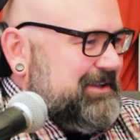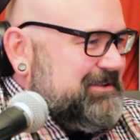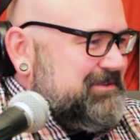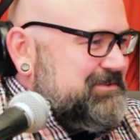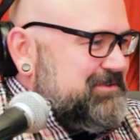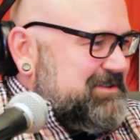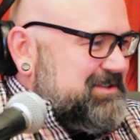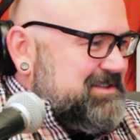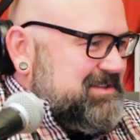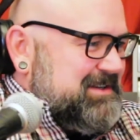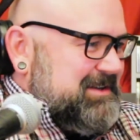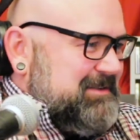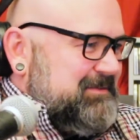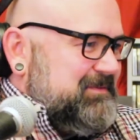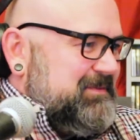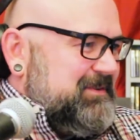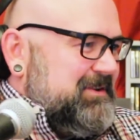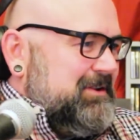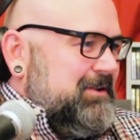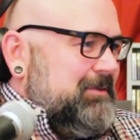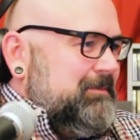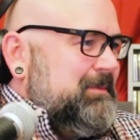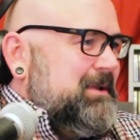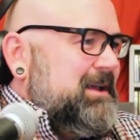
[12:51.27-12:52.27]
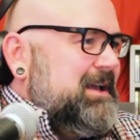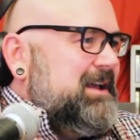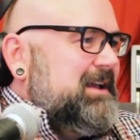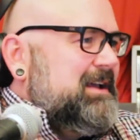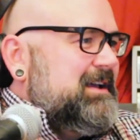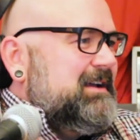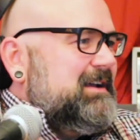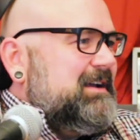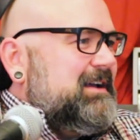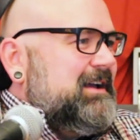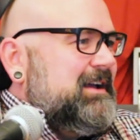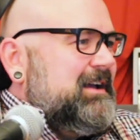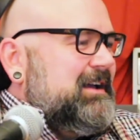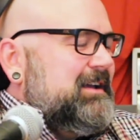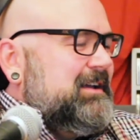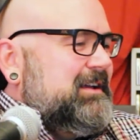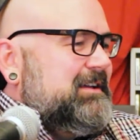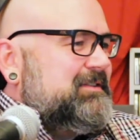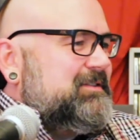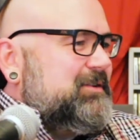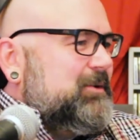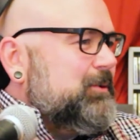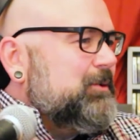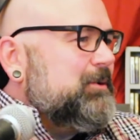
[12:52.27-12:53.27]
interesting film.
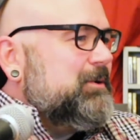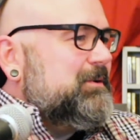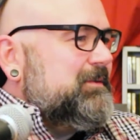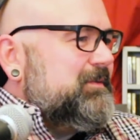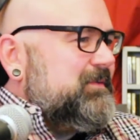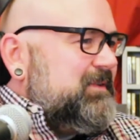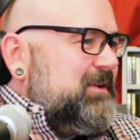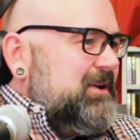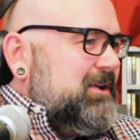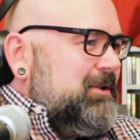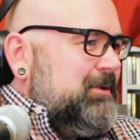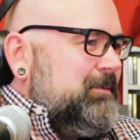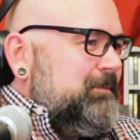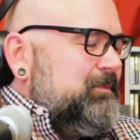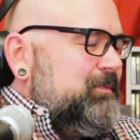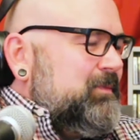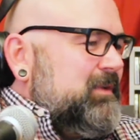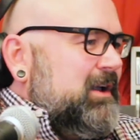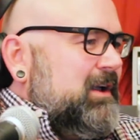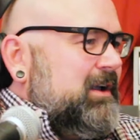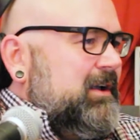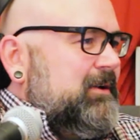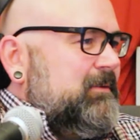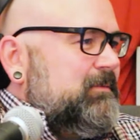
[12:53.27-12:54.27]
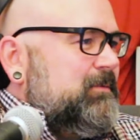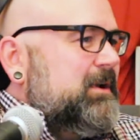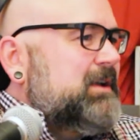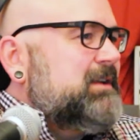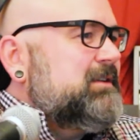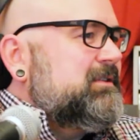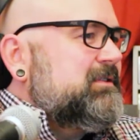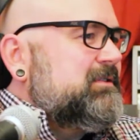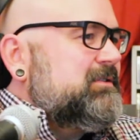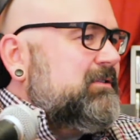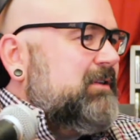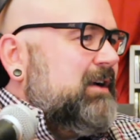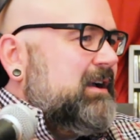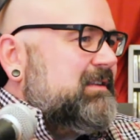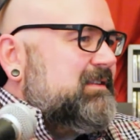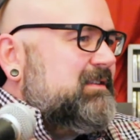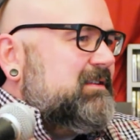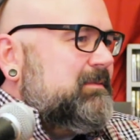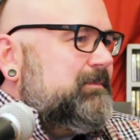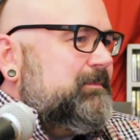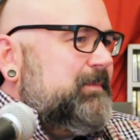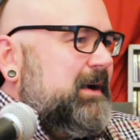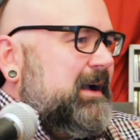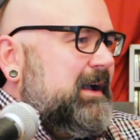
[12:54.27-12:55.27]
It's a horror film written and
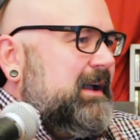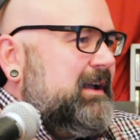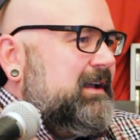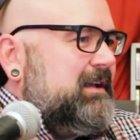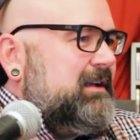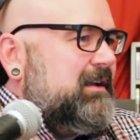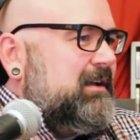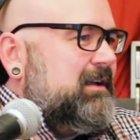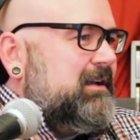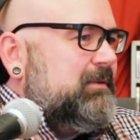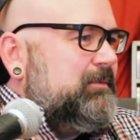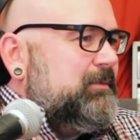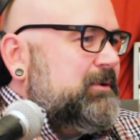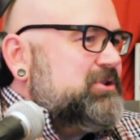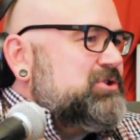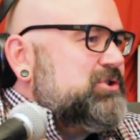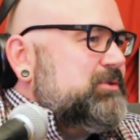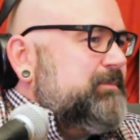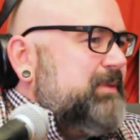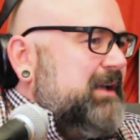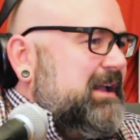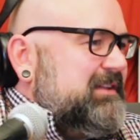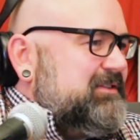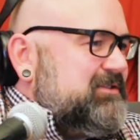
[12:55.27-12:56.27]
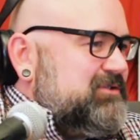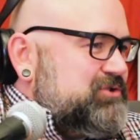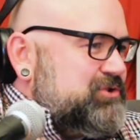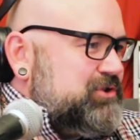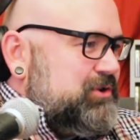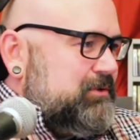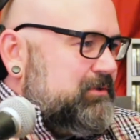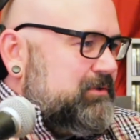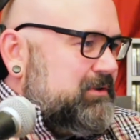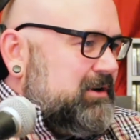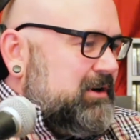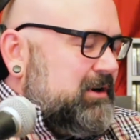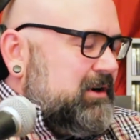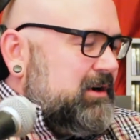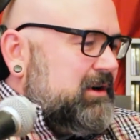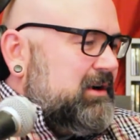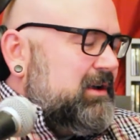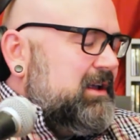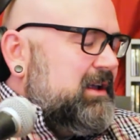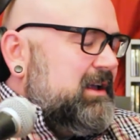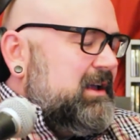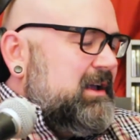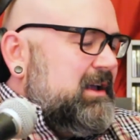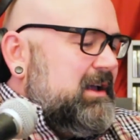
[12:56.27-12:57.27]
directed by Richard Bates Jr.
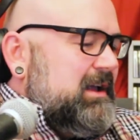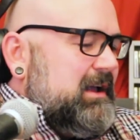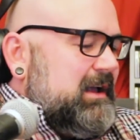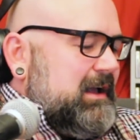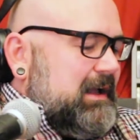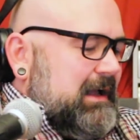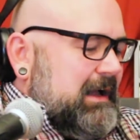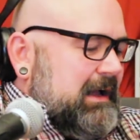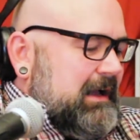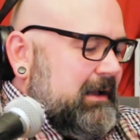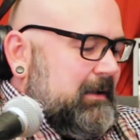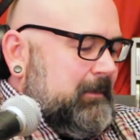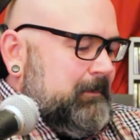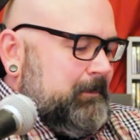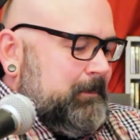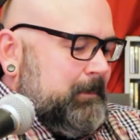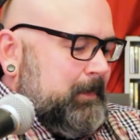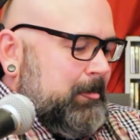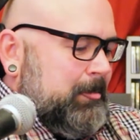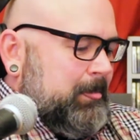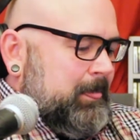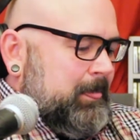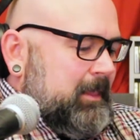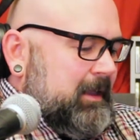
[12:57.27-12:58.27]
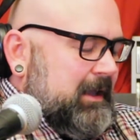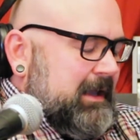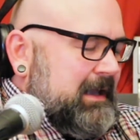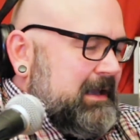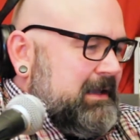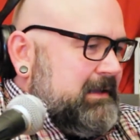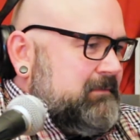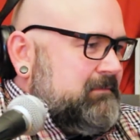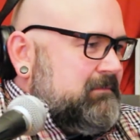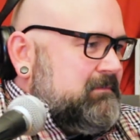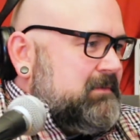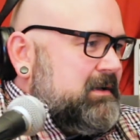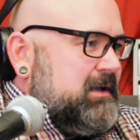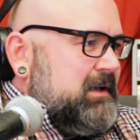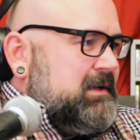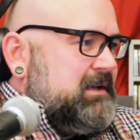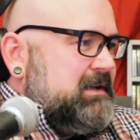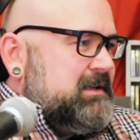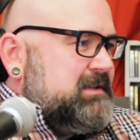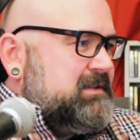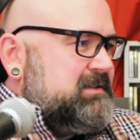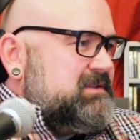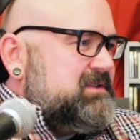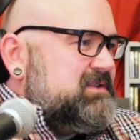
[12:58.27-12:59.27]
And
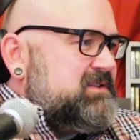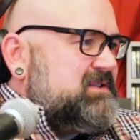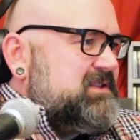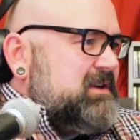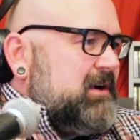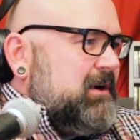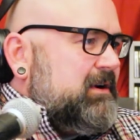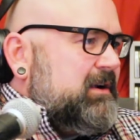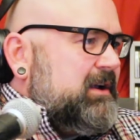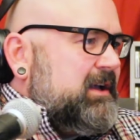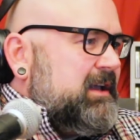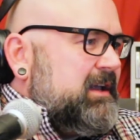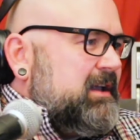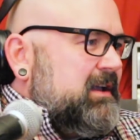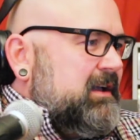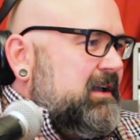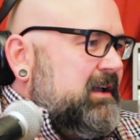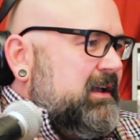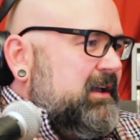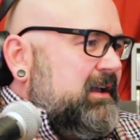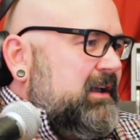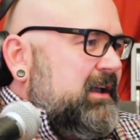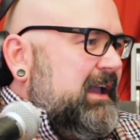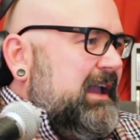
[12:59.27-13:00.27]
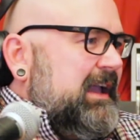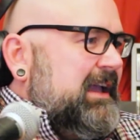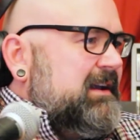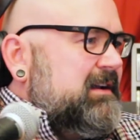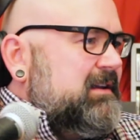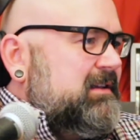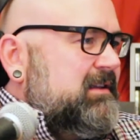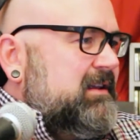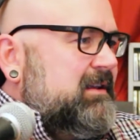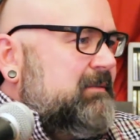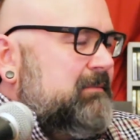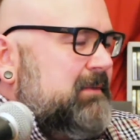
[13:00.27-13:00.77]
starring Anna Lynn